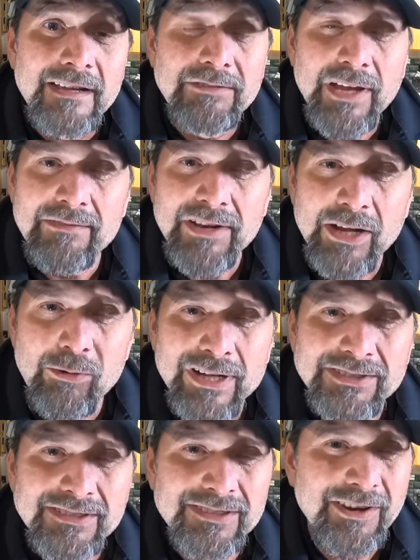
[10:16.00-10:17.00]
If you have any
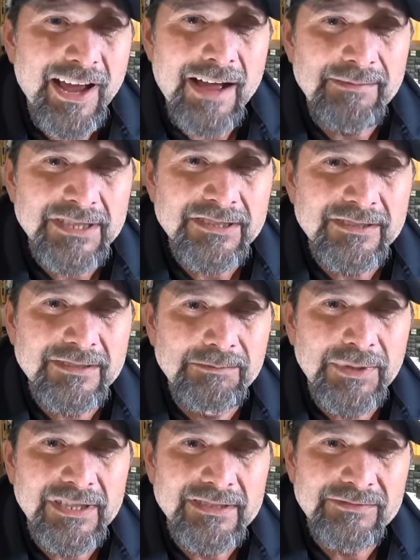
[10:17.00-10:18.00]
questions or comments,
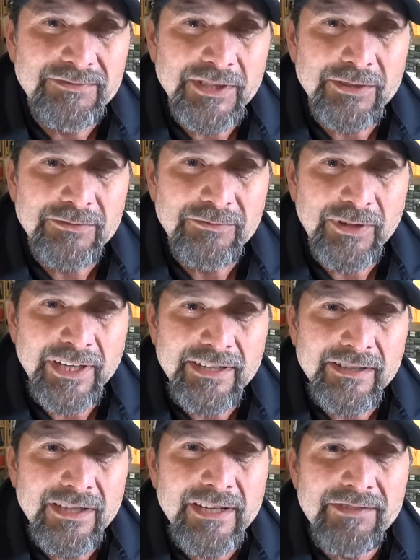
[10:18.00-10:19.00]
please feel free
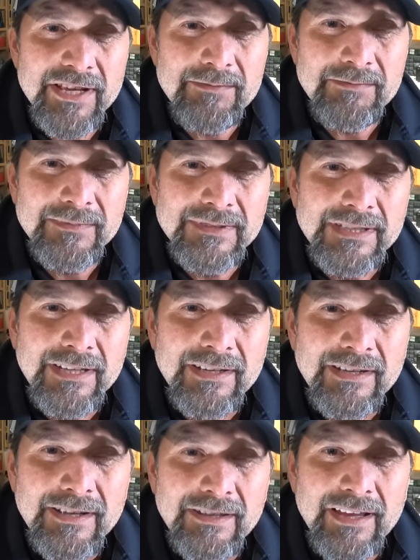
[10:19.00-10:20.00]
to leave them.
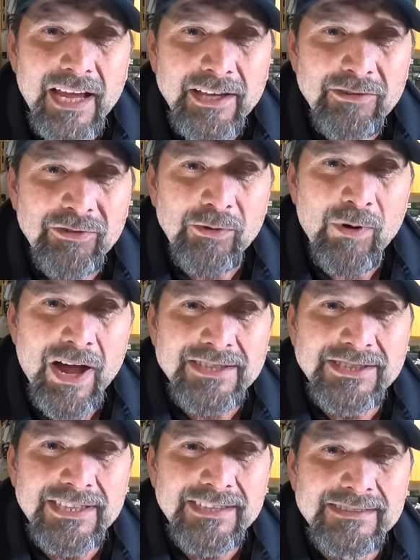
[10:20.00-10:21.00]
Thank you for
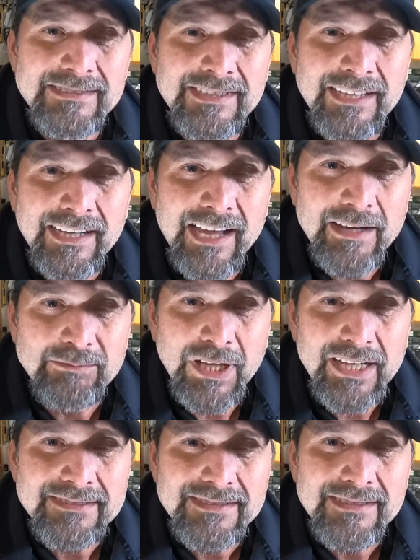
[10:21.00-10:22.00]
watching, and God
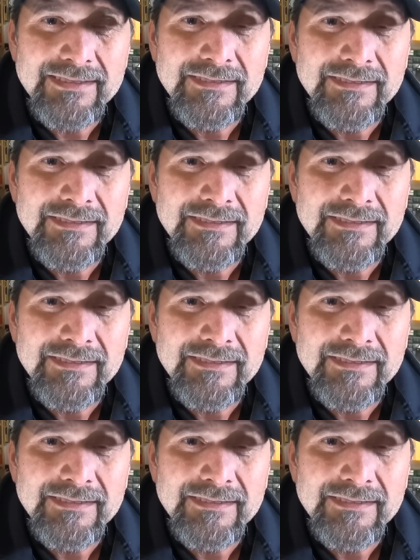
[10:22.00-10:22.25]
bless.